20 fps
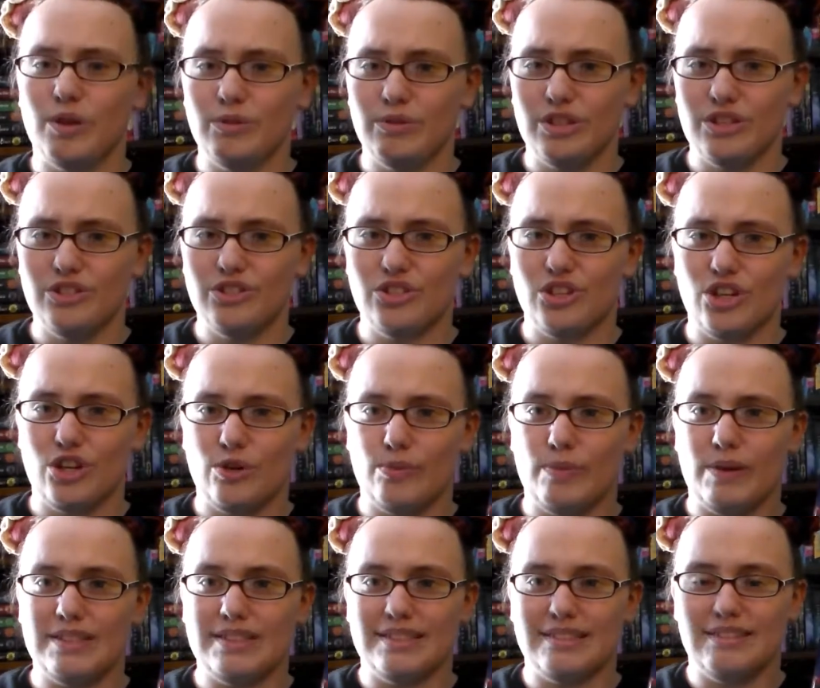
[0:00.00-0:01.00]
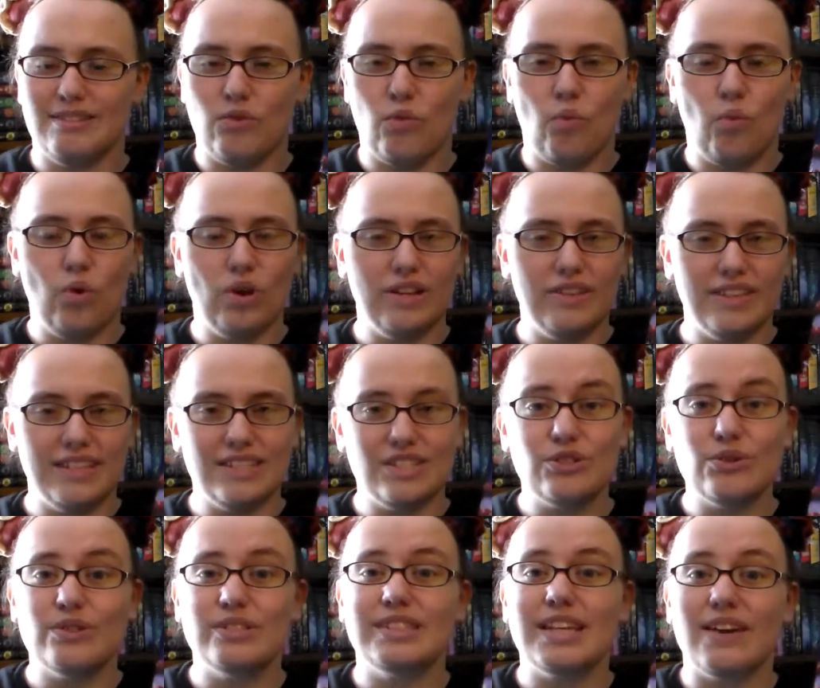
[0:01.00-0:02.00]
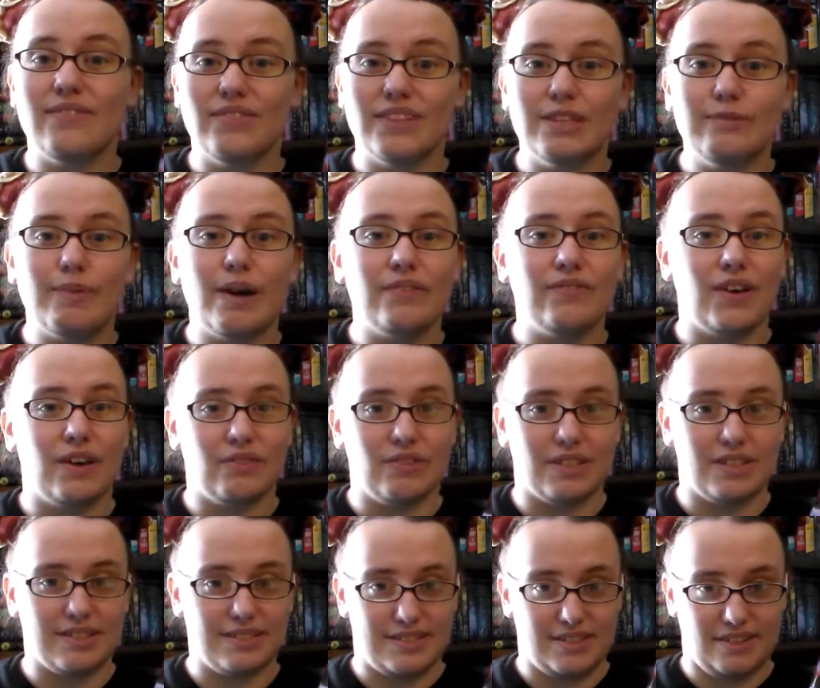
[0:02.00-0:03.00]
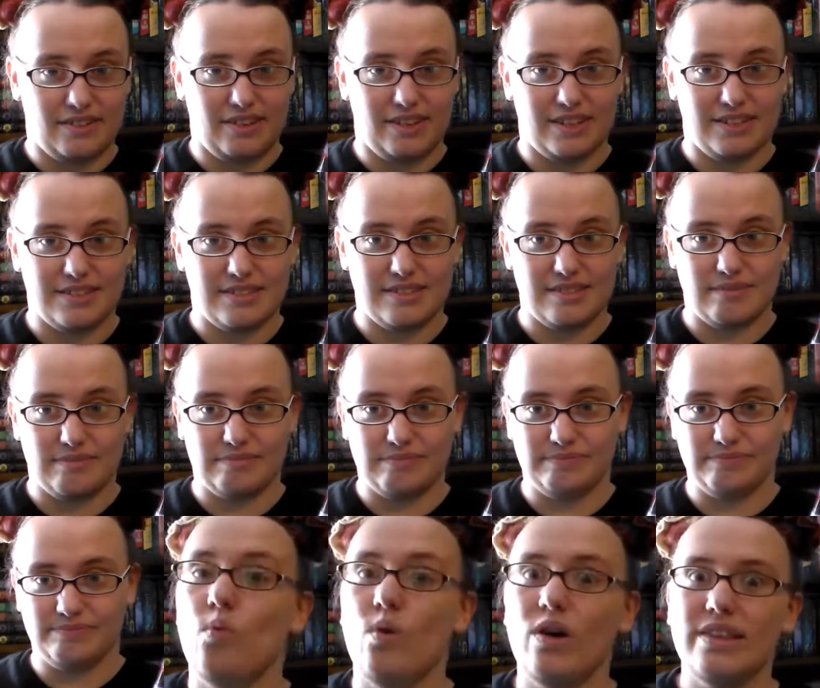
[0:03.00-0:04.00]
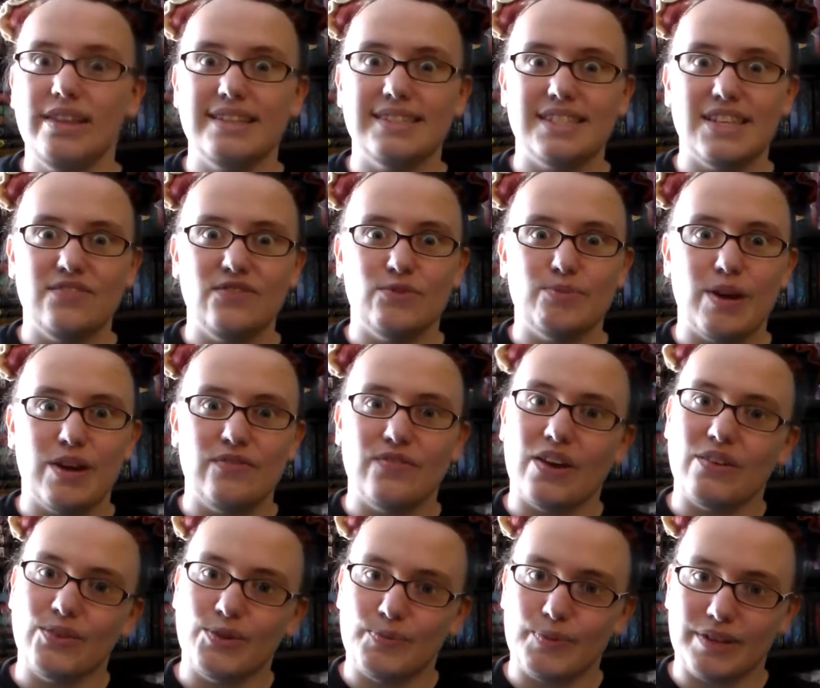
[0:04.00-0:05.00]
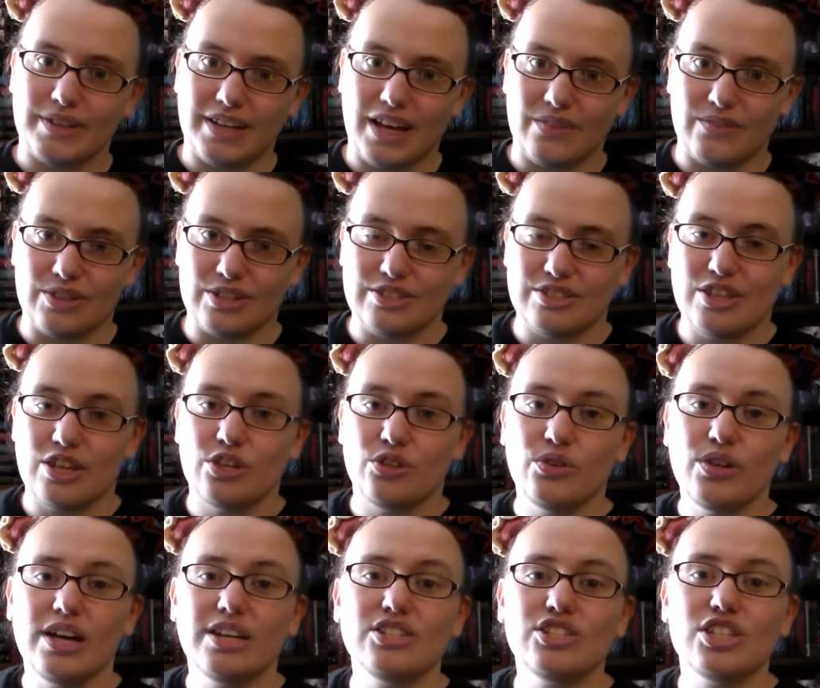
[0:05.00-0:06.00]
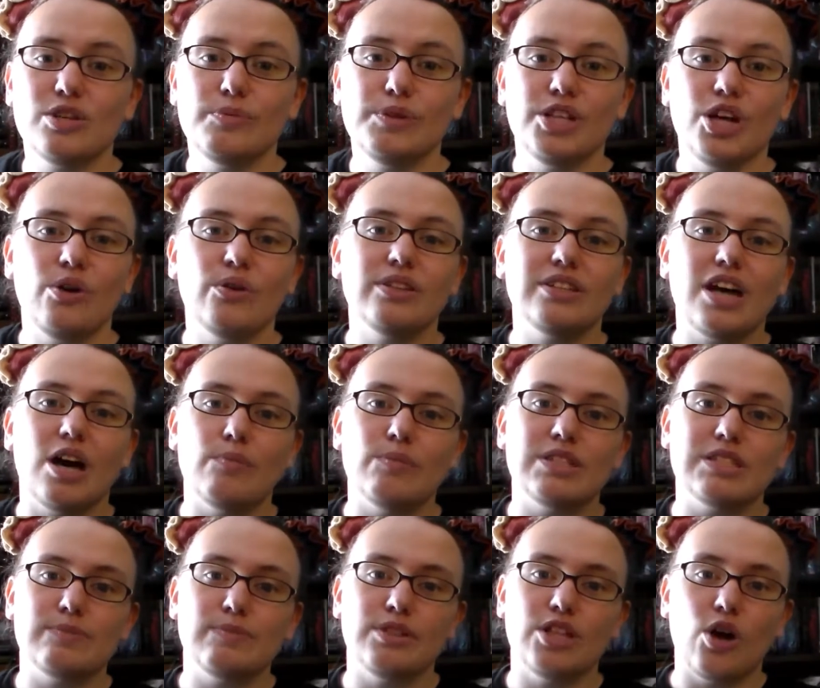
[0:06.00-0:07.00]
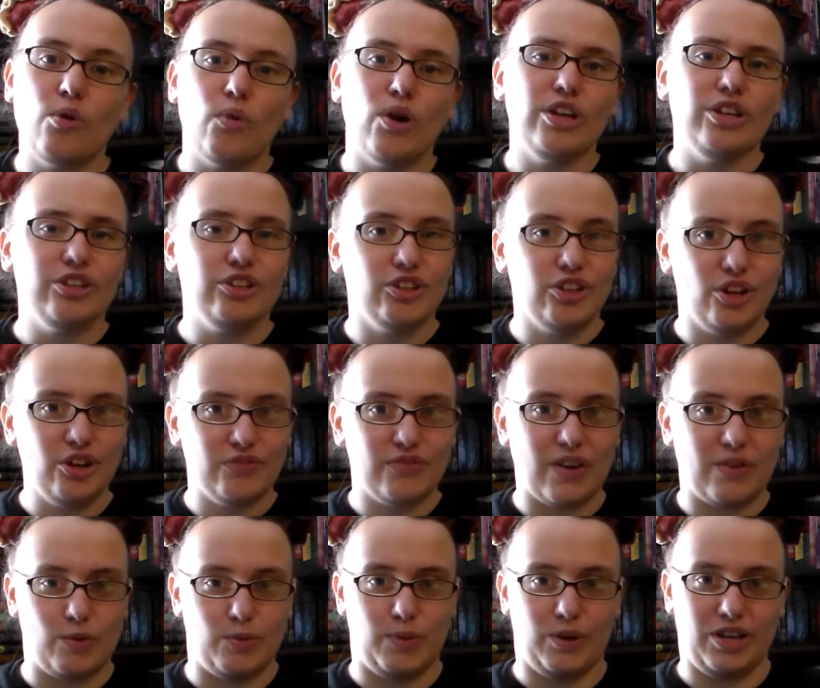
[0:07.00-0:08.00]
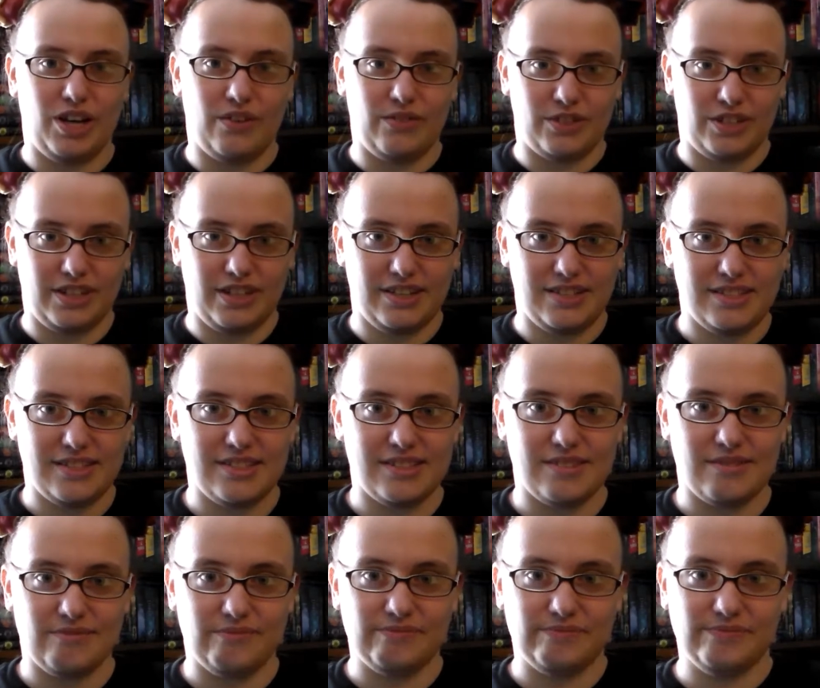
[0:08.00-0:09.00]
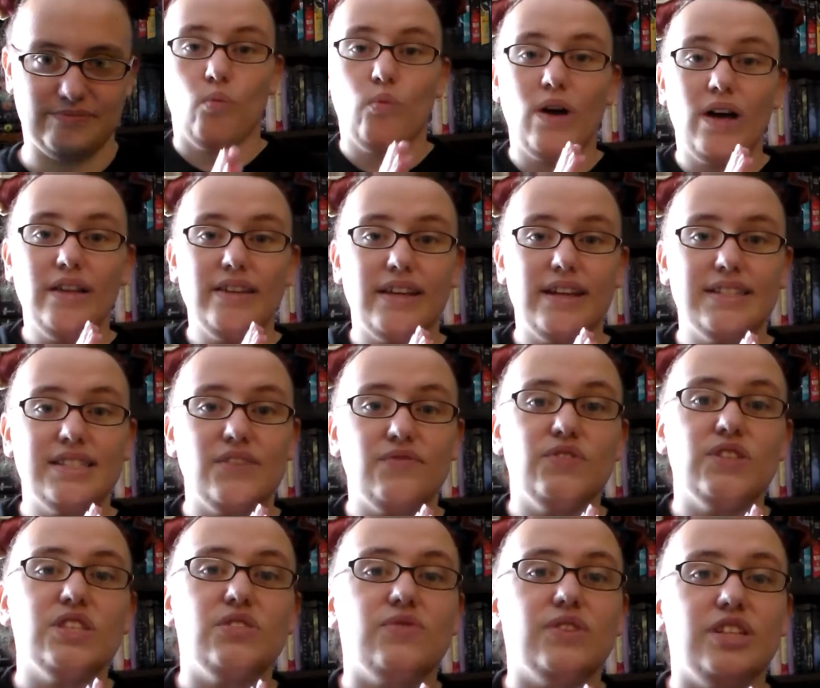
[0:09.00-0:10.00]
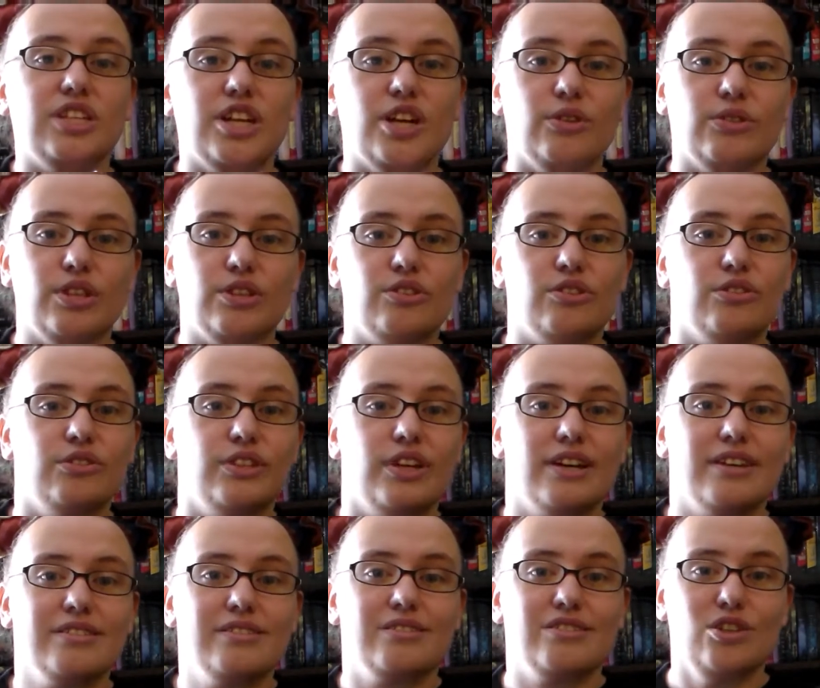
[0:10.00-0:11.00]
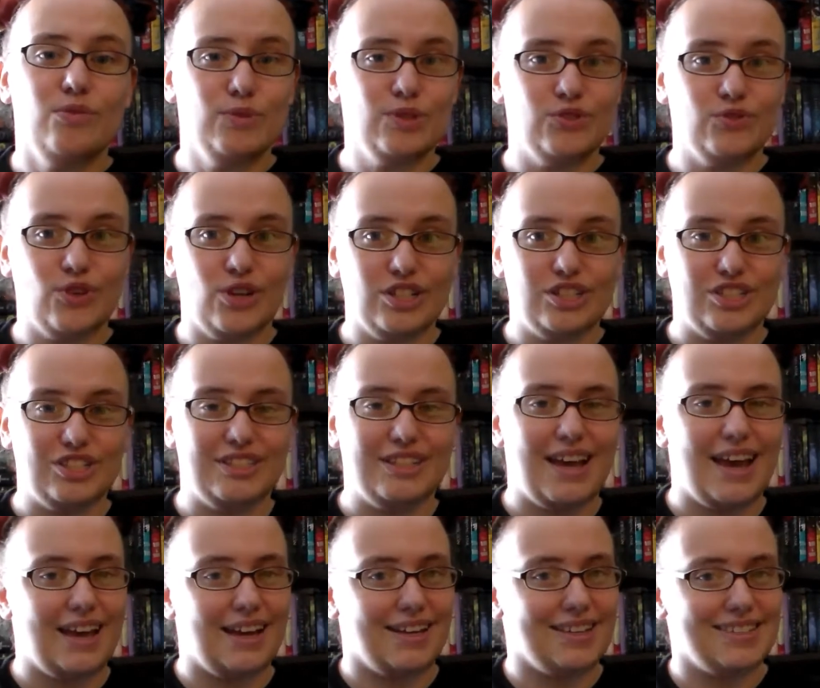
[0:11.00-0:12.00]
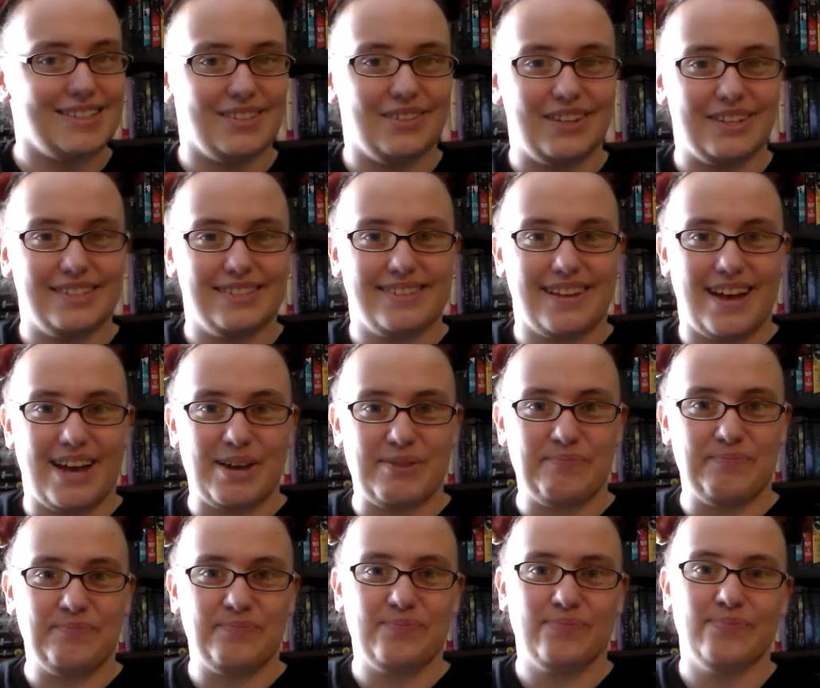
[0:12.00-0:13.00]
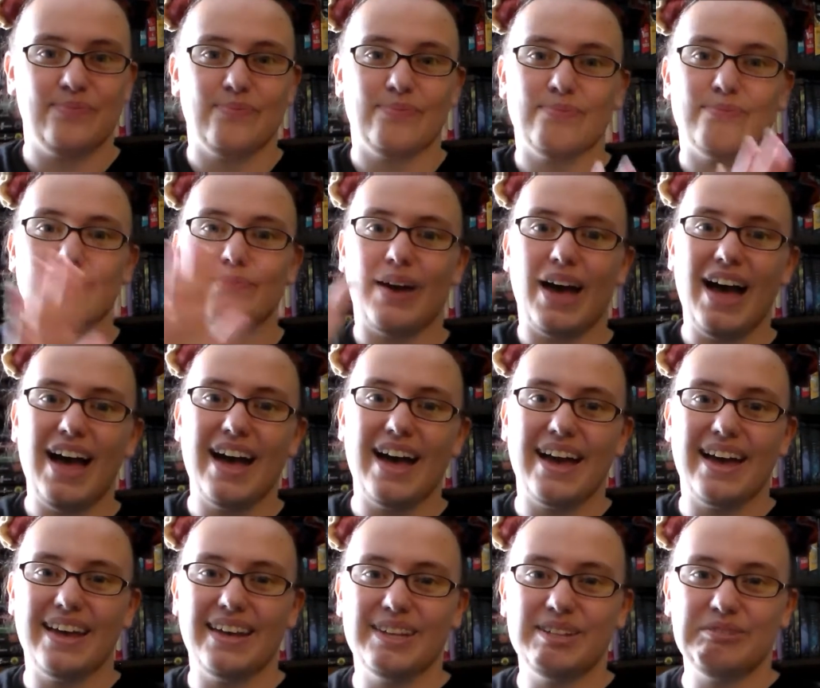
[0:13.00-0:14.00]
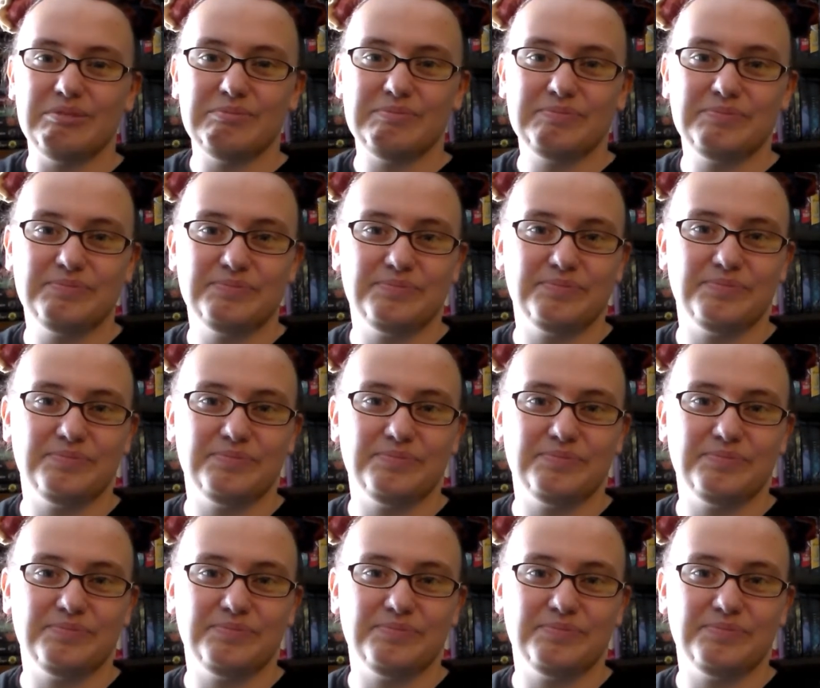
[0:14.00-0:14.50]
I'm not really sure, but one of these 2 is definitely my favorite of the series. Well, that's it for my favorite book covers. You guys should let me know in the comments below what your favorite book cover is. Well, that is it for this video. Thank you guys so much for watching, and I'll see you next time. Bye!